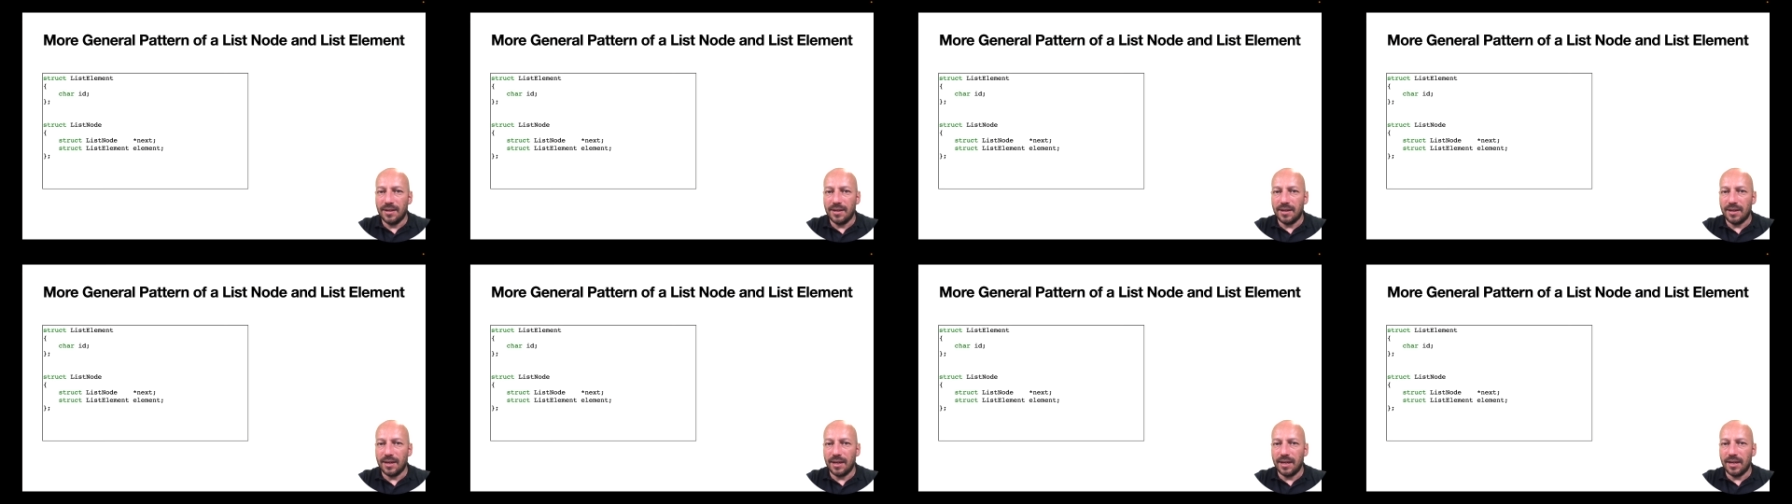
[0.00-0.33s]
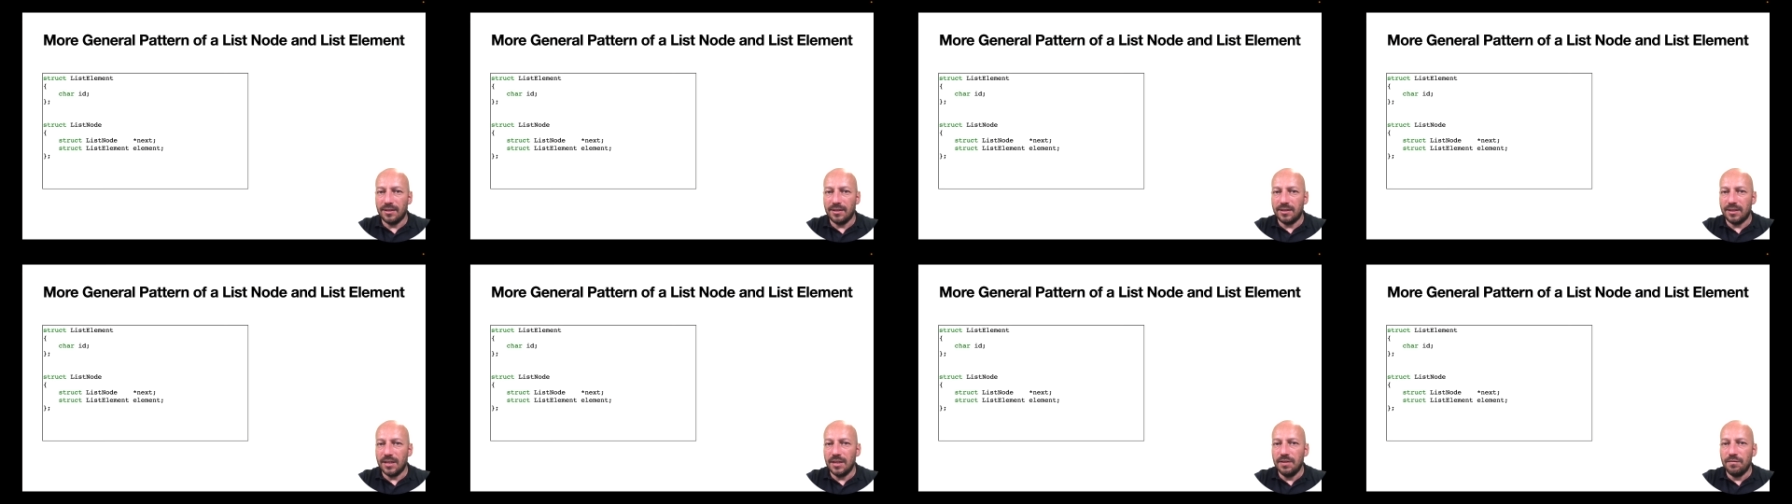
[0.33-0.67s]

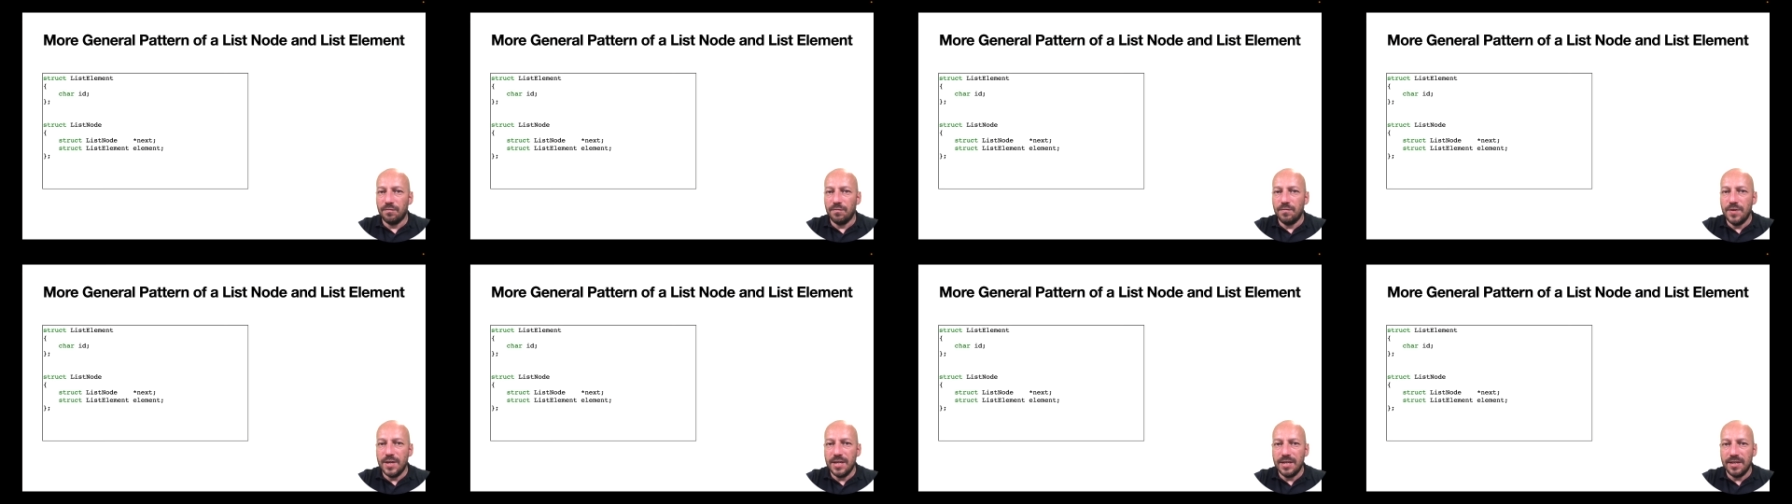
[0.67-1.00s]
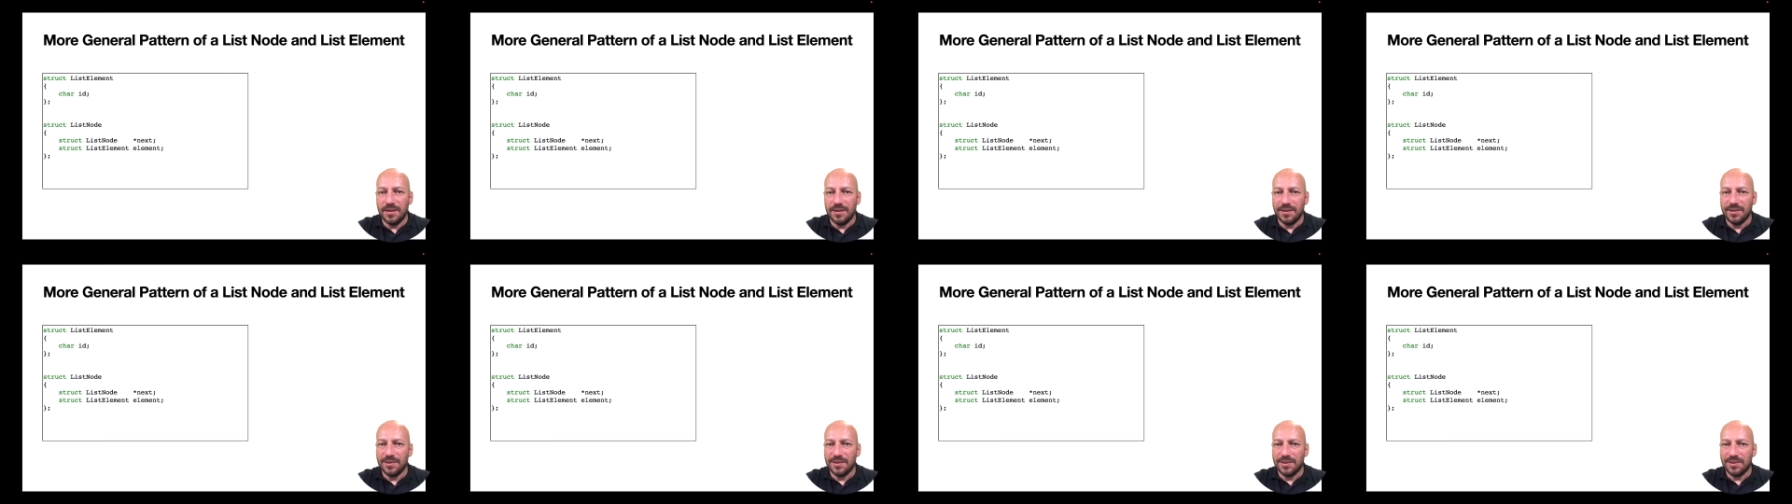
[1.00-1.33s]
And if we
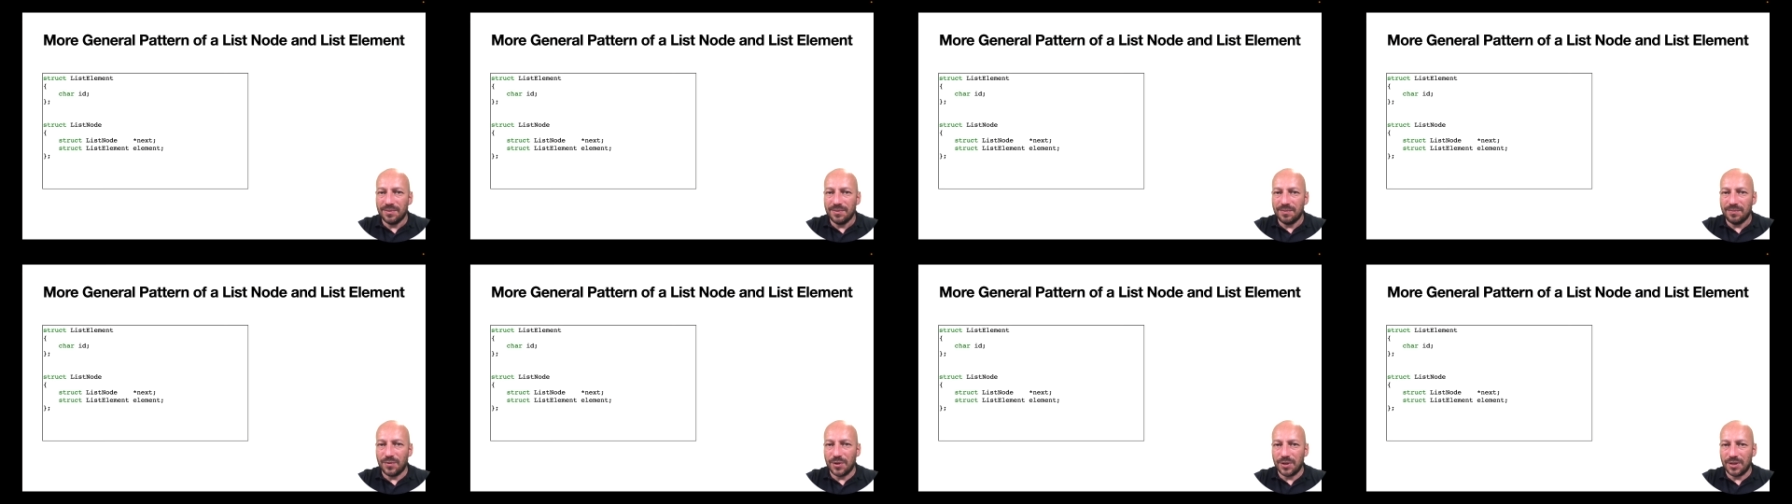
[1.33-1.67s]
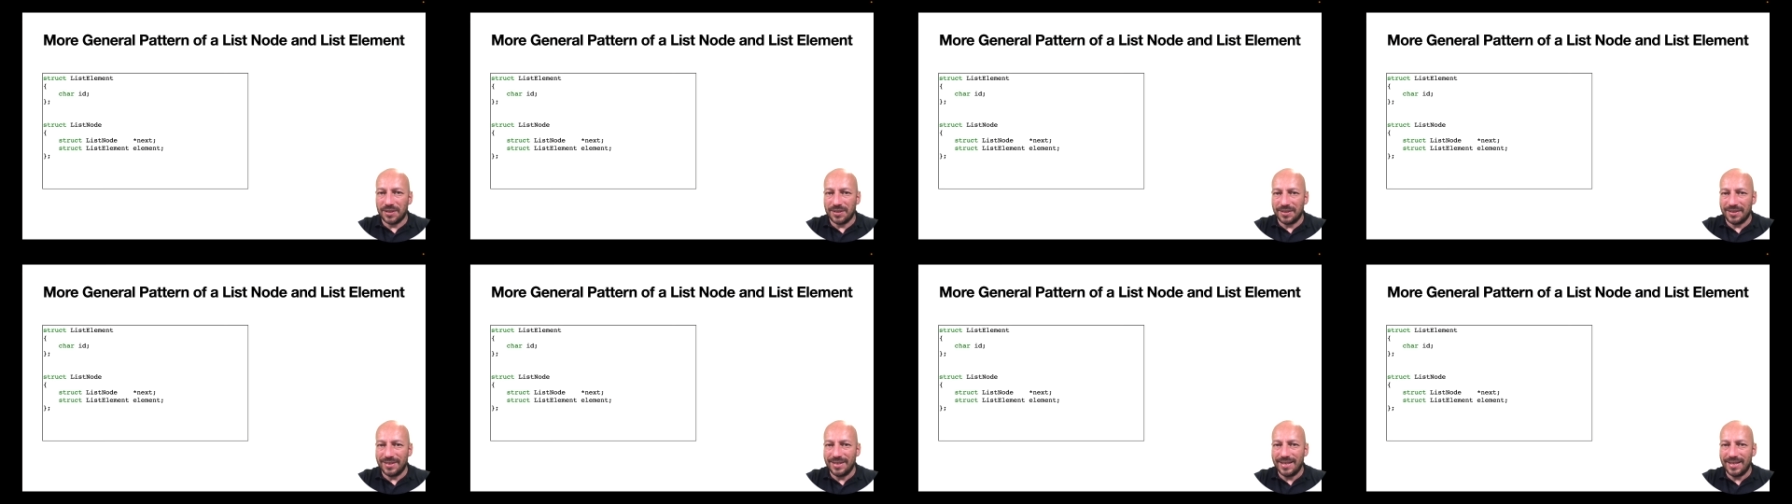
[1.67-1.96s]
want to